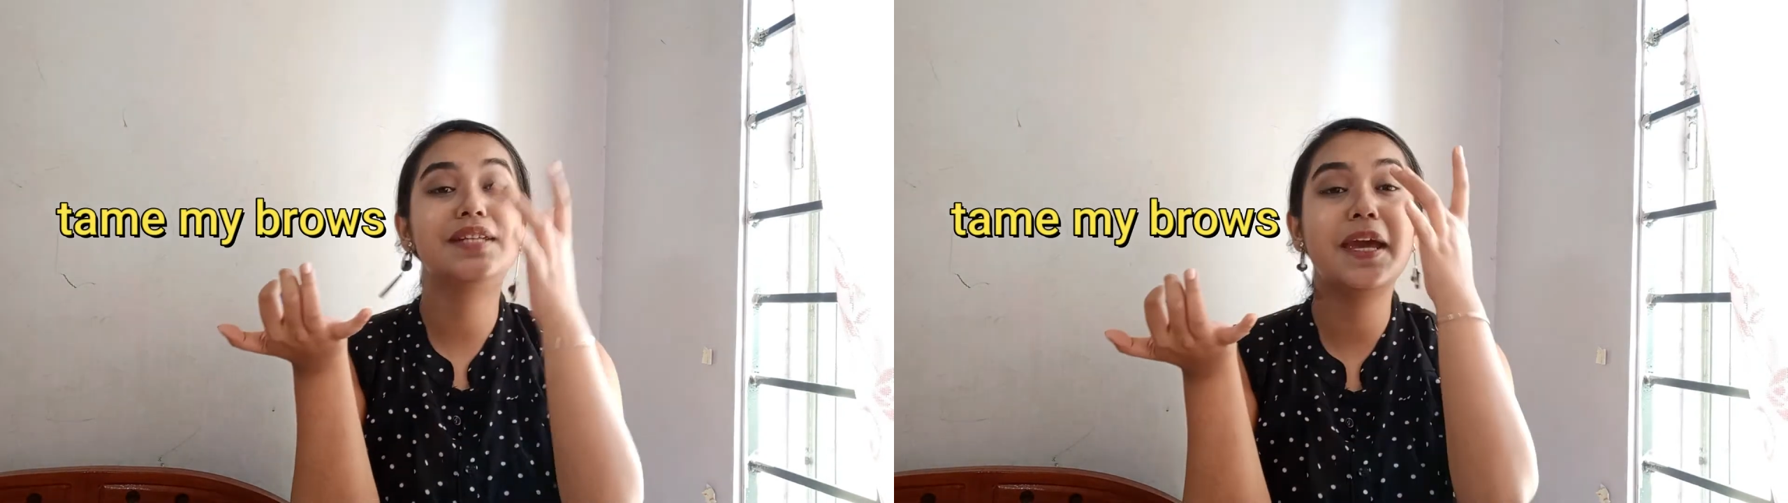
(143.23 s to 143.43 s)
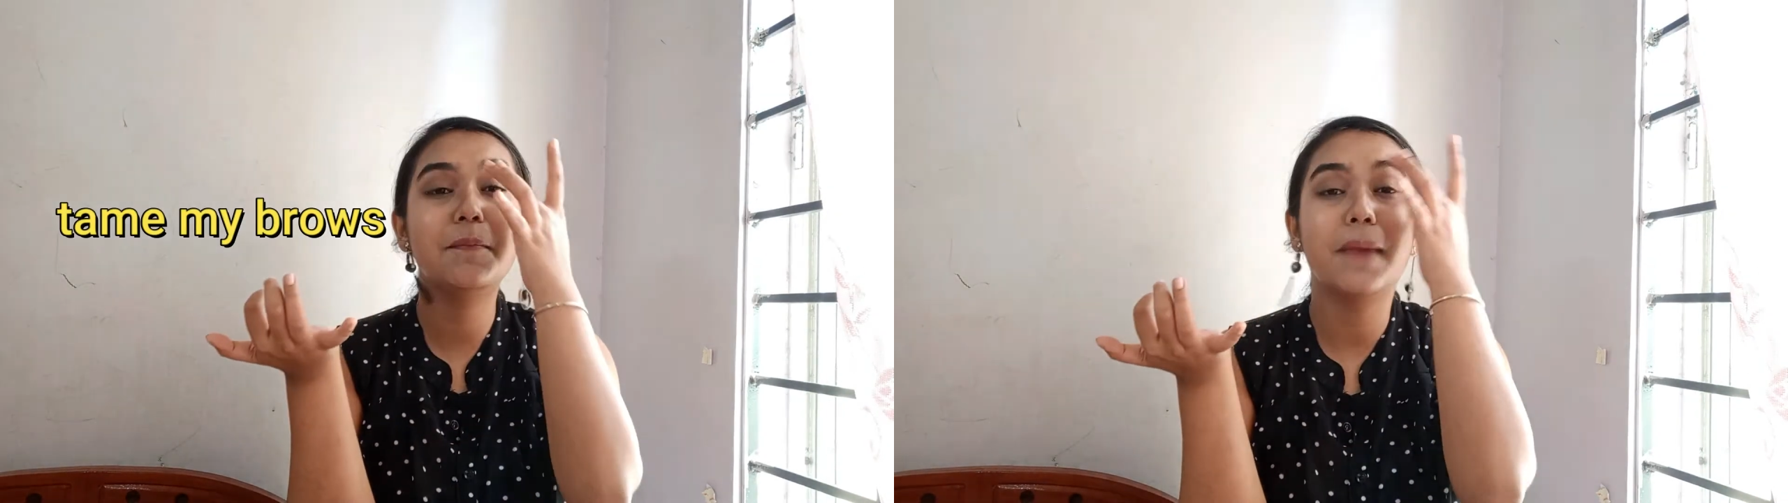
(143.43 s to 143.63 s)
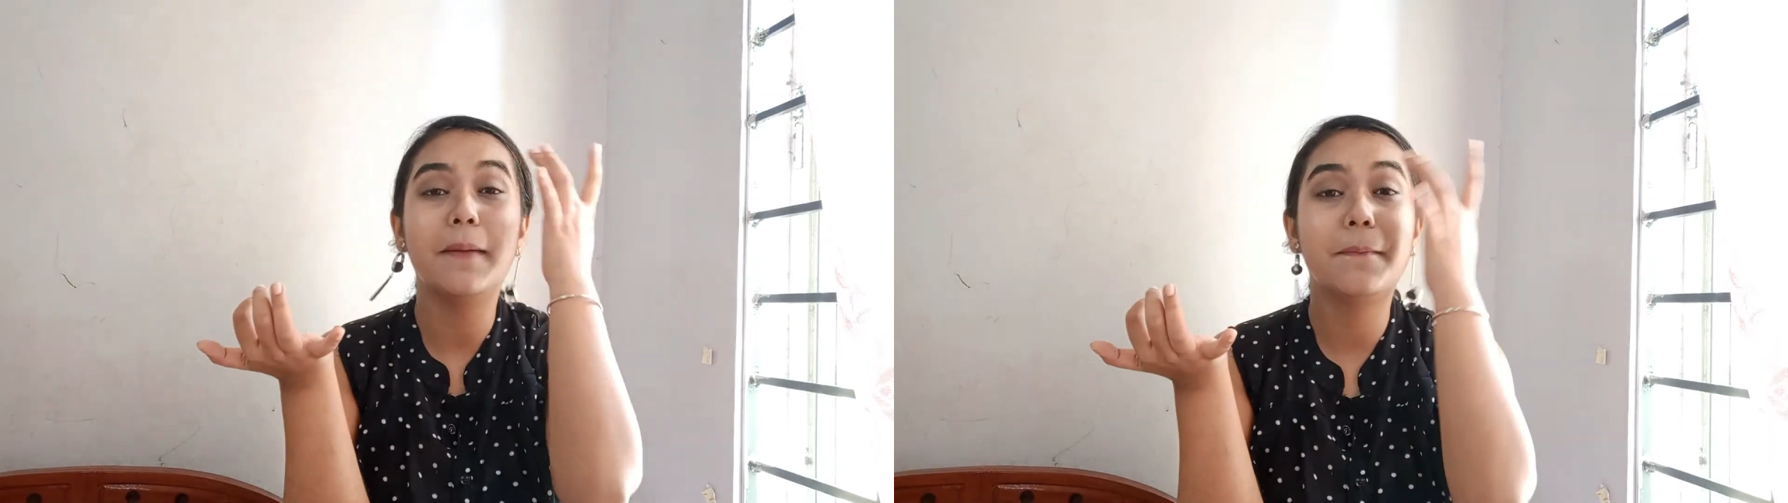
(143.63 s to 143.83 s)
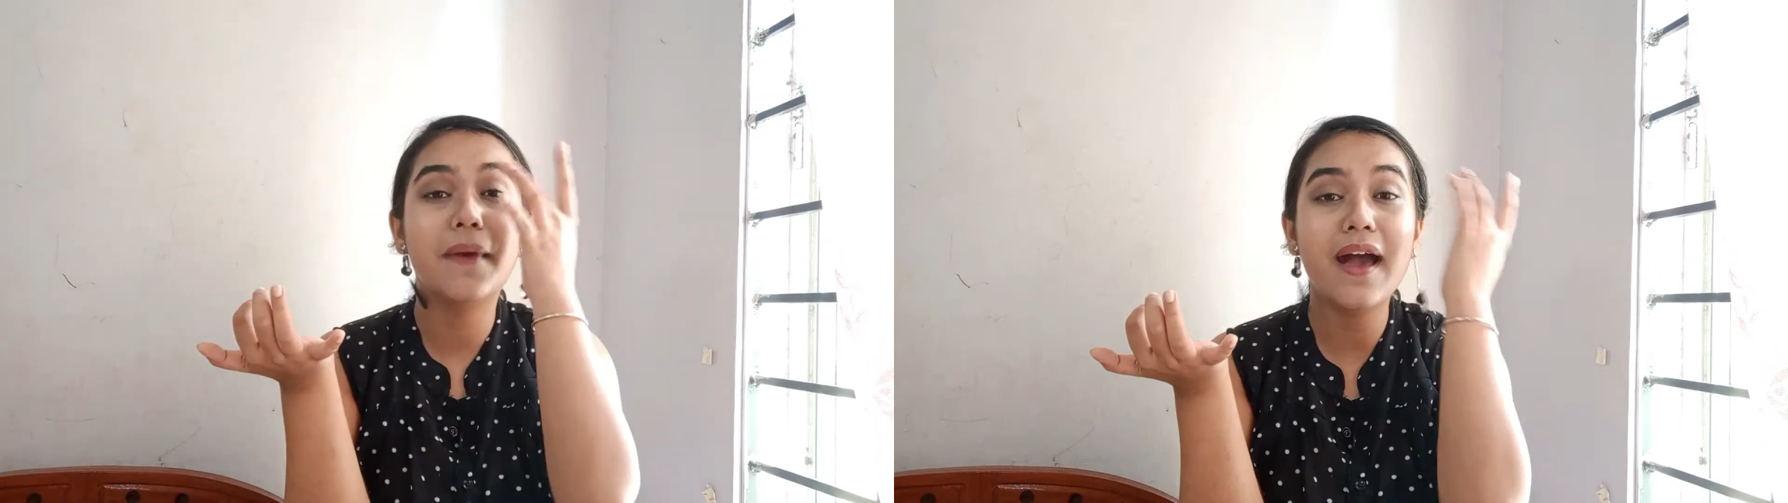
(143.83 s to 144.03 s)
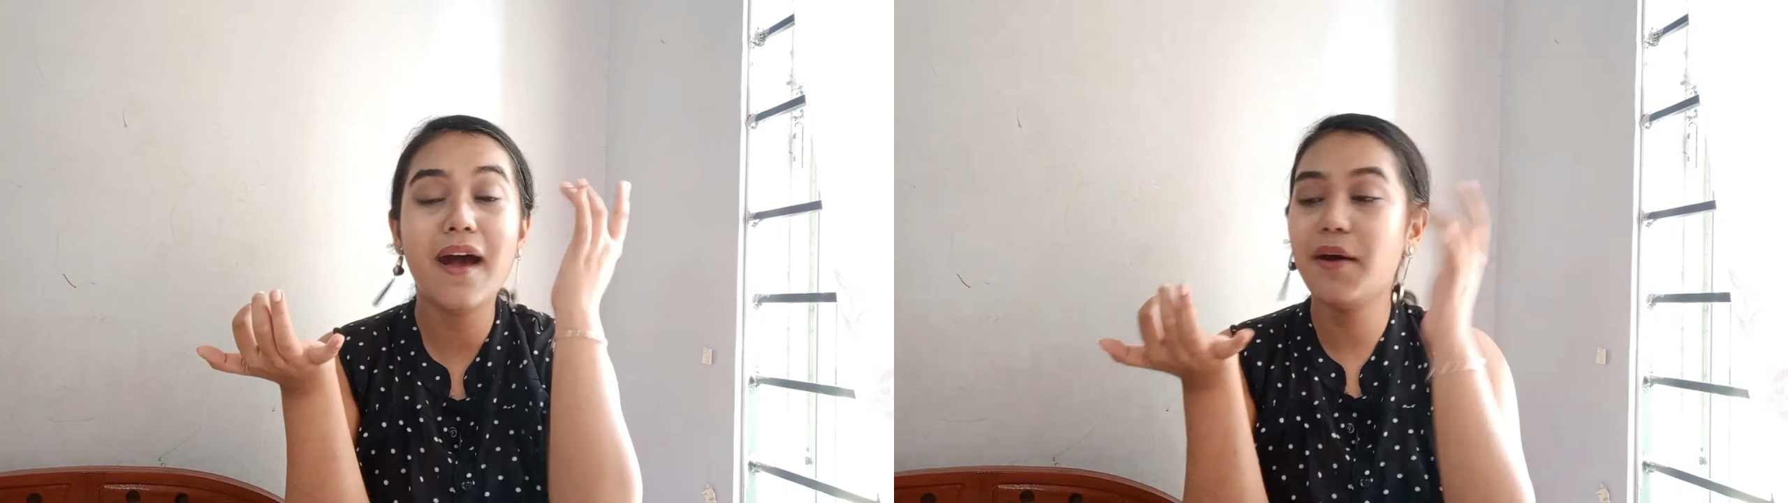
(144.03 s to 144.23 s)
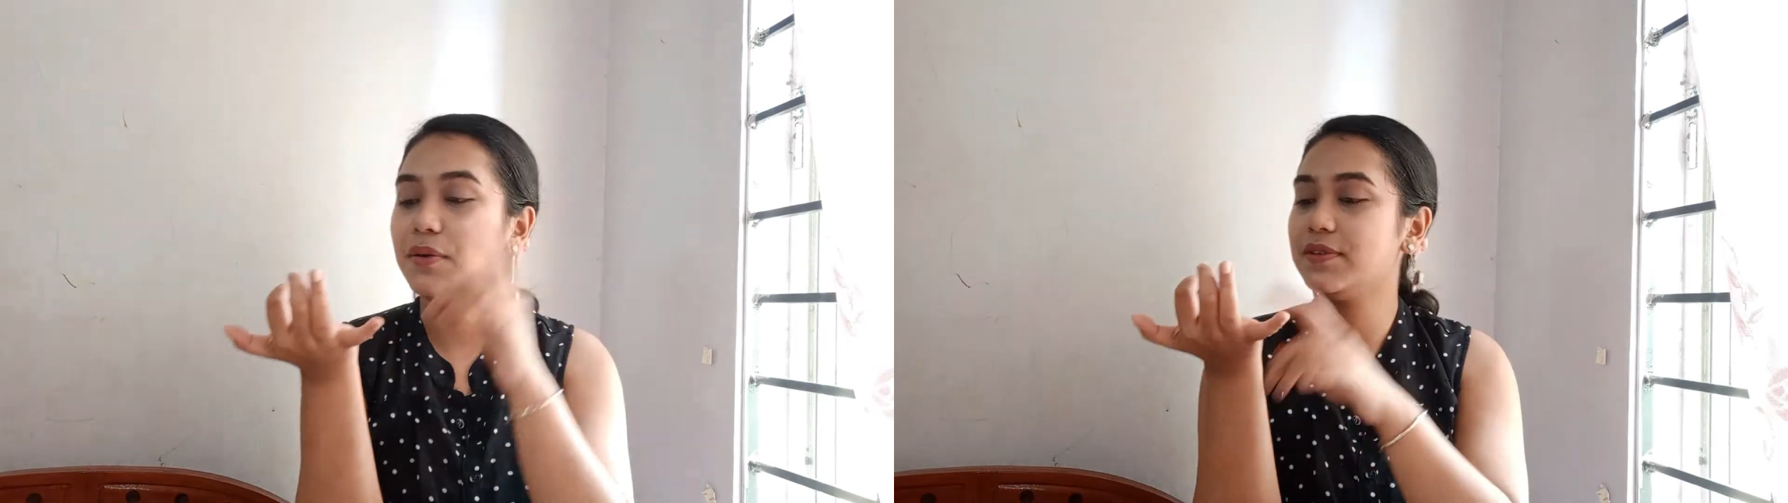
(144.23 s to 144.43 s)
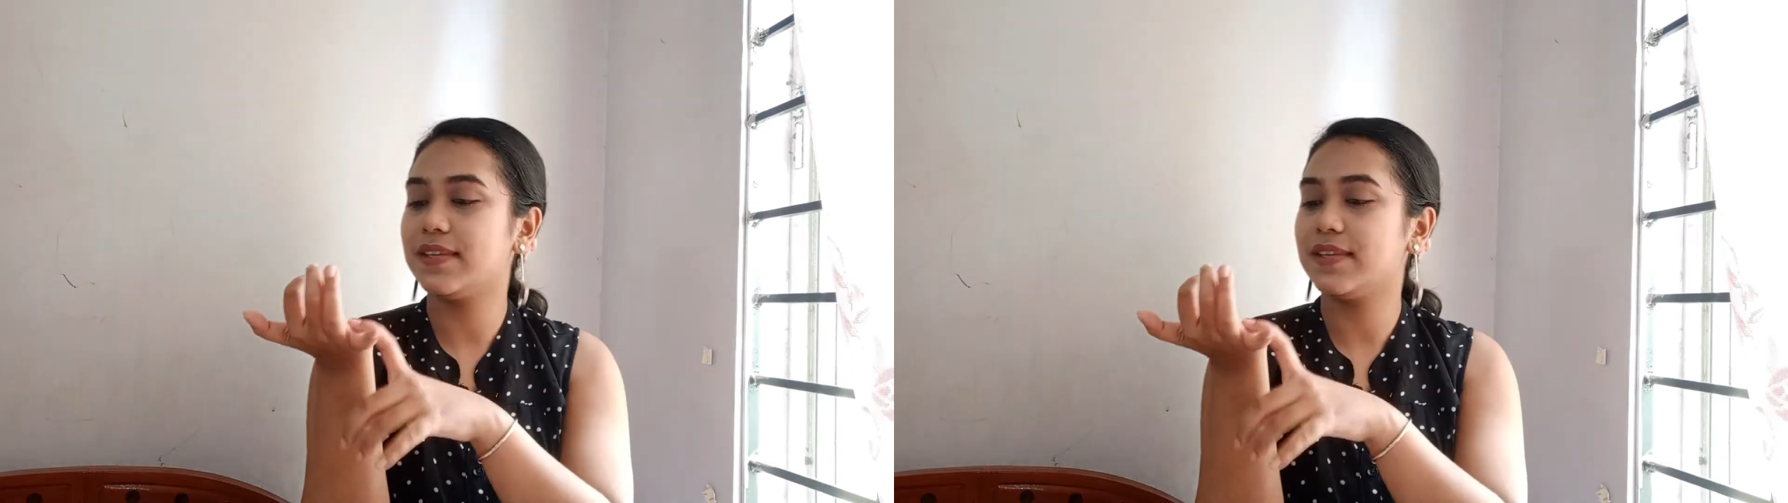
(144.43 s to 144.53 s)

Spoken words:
tame my brows,